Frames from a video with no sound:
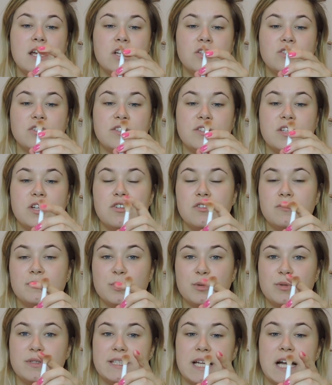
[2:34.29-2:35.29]
Just a
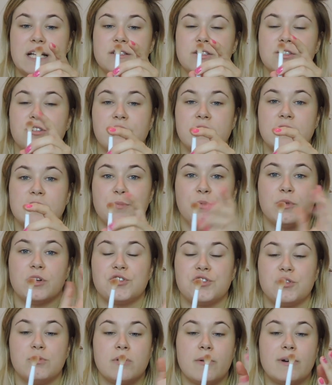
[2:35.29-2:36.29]
normal standard crease
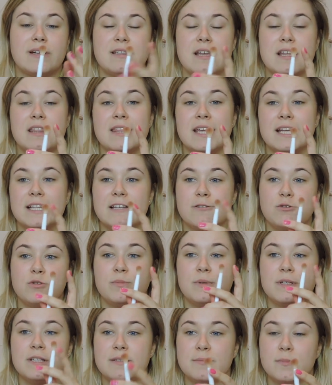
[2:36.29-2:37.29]
brush, although I did think this would
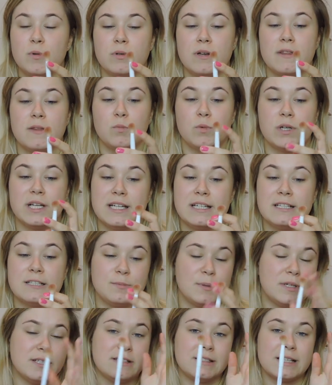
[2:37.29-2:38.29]
be smaller than what it is
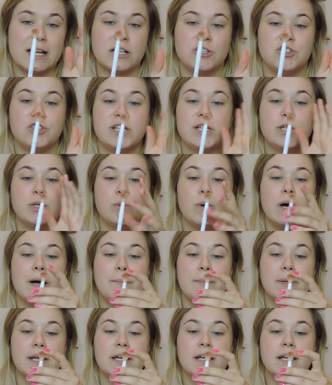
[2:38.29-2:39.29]
because it's actually
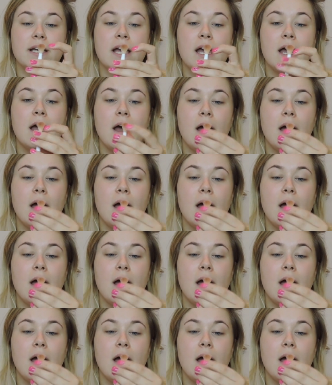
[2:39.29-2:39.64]
quite big.